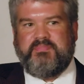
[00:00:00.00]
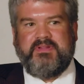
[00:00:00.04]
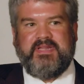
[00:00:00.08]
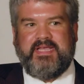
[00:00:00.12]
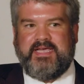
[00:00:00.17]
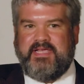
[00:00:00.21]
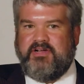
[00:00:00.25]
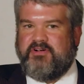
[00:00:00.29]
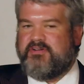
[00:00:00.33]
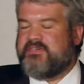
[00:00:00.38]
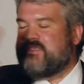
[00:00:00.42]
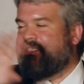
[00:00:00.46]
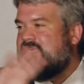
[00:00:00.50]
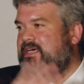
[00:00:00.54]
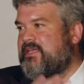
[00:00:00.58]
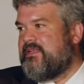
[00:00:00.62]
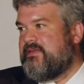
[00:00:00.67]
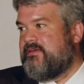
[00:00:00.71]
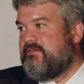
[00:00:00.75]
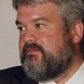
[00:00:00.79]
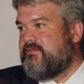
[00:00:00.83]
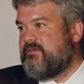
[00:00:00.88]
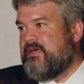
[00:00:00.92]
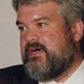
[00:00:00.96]
players
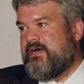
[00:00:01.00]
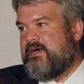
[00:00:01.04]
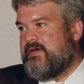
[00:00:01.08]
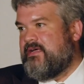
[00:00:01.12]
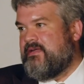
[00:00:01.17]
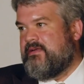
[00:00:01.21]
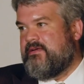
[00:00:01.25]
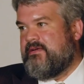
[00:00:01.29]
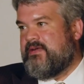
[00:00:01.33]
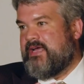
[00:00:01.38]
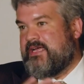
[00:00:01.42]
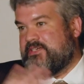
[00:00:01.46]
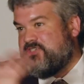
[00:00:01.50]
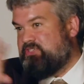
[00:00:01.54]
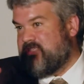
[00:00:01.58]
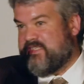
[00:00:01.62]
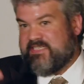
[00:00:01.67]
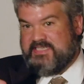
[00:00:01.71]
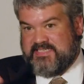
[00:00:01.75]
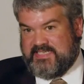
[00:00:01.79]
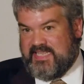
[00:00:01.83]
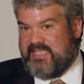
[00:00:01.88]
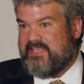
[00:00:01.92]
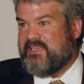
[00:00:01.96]
on not just
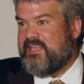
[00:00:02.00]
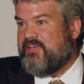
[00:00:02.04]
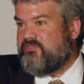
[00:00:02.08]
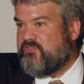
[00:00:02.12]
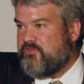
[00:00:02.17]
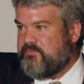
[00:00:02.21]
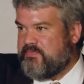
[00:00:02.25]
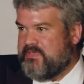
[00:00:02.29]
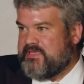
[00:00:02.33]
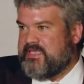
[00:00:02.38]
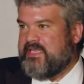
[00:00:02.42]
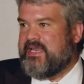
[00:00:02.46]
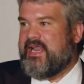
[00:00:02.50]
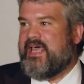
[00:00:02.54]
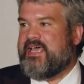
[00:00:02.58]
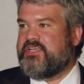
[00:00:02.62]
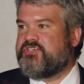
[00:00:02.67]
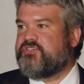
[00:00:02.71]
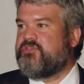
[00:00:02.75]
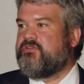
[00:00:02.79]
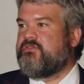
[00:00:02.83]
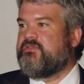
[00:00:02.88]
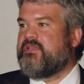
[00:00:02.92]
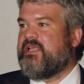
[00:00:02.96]
the state level, but the
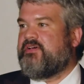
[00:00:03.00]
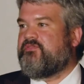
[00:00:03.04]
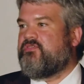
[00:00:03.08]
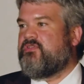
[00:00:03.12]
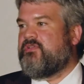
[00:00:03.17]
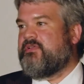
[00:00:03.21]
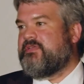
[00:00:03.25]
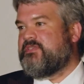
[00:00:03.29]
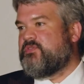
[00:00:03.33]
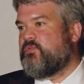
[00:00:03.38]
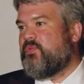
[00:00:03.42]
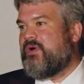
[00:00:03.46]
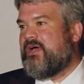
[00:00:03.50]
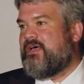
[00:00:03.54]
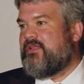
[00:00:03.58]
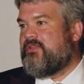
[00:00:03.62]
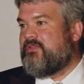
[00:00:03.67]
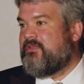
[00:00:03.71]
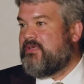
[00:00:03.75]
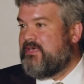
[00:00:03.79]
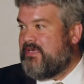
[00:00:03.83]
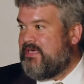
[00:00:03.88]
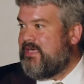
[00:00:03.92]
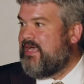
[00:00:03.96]
national level as
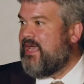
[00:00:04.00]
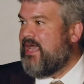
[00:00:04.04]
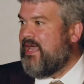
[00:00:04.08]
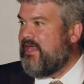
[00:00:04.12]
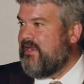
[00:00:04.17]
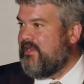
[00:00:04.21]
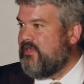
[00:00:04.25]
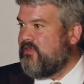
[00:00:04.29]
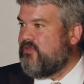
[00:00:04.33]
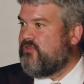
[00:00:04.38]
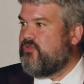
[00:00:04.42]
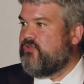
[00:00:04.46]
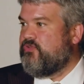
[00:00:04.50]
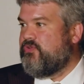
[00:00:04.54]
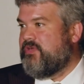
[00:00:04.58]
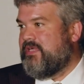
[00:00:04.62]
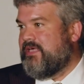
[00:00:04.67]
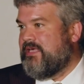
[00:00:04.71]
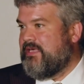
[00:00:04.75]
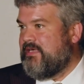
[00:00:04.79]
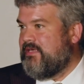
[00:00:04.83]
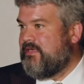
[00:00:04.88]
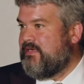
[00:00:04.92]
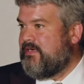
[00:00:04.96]
well, and
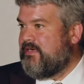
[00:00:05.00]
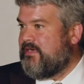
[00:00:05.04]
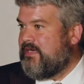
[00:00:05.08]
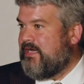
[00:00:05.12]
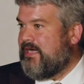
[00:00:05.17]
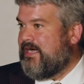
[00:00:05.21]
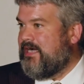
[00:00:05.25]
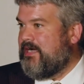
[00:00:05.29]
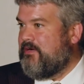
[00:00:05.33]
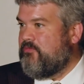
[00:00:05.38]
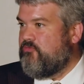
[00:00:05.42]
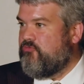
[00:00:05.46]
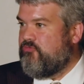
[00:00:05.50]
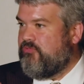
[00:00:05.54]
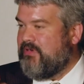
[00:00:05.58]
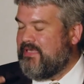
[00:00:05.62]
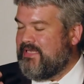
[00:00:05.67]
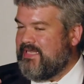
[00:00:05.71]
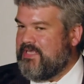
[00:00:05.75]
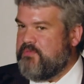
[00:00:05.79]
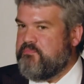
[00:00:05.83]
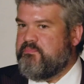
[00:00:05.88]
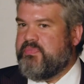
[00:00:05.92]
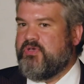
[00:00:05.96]
including
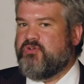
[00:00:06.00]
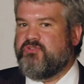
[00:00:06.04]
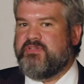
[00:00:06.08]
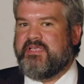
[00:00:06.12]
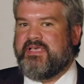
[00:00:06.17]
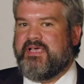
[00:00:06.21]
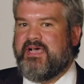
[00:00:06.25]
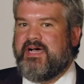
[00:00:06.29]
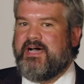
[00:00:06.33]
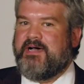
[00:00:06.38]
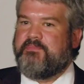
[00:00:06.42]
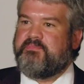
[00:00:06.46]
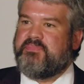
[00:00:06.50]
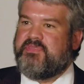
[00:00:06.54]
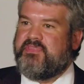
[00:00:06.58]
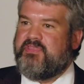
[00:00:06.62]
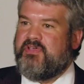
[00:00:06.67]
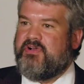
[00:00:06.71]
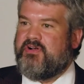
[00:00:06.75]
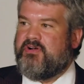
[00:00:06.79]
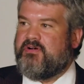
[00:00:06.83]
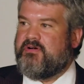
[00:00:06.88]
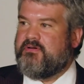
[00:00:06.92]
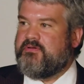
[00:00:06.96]
really building up
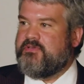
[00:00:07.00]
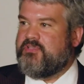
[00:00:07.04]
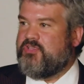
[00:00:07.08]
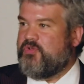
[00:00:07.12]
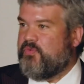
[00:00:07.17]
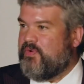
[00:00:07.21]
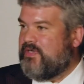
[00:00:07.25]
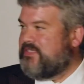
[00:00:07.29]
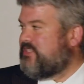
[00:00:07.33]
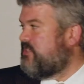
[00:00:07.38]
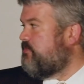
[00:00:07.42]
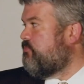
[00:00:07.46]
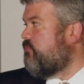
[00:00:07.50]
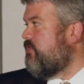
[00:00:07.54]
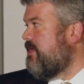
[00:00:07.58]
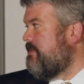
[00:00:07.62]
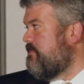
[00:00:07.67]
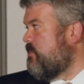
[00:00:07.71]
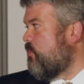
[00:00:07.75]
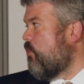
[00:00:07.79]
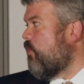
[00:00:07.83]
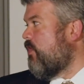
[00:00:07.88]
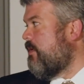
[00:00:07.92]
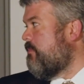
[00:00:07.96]
their U.S.
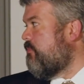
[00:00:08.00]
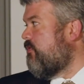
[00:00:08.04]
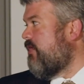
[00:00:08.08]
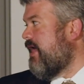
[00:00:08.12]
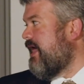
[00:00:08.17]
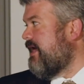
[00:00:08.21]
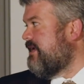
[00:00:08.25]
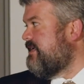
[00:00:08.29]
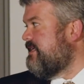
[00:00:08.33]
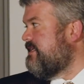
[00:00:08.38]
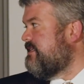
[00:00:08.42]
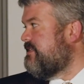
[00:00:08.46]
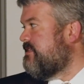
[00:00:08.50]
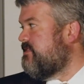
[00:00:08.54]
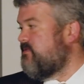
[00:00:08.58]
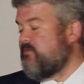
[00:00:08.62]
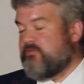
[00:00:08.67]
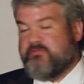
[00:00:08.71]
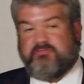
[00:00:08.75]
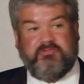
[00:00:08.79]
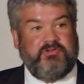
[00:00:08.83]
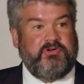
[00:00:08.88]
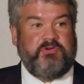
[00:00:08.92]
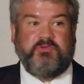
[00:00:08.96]
Supreme Court practice
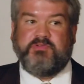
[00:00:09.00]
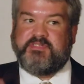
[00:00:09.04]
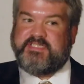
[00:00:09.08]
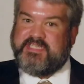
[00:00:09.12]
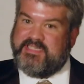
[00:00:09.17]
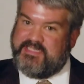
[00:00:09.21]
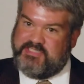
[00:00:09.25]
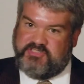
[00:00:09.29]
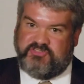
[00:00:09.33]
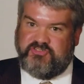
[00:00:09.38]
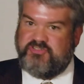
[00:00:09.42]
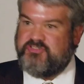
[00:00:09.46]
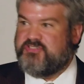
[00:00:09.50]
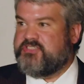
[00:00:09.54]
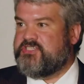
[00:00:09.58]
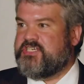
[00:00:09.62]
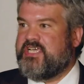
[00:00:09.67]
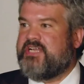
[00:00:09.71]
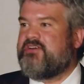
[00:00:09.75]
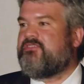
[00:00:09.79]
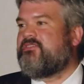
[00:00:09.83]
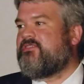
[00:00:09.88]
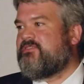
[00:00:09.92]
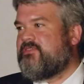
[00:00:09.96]
through Solicitors
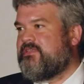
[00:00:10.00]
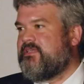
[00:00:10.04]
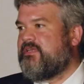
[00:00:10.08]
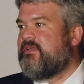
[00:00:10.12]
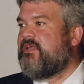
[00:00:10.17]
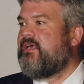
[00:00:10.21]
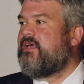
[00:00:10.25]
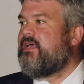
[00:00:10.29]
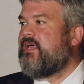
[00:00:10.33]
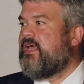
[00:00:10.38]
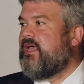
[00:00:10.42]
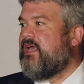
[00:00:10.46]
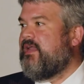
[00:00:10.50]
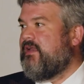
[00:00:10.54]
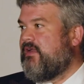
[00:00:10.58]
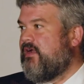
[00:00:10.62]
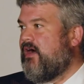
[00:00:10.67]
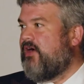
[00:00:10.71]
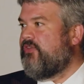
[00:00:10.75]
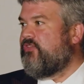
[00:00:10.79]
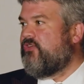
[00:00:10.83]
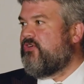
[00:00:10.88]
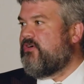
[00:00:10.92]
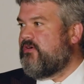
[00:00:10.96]
General and
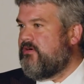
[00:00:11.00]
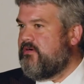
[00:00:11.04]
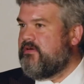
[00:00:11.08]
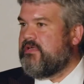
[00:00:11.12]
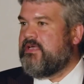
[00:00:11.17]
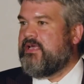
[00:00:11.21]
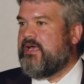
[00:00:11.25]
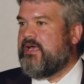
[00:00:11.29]
other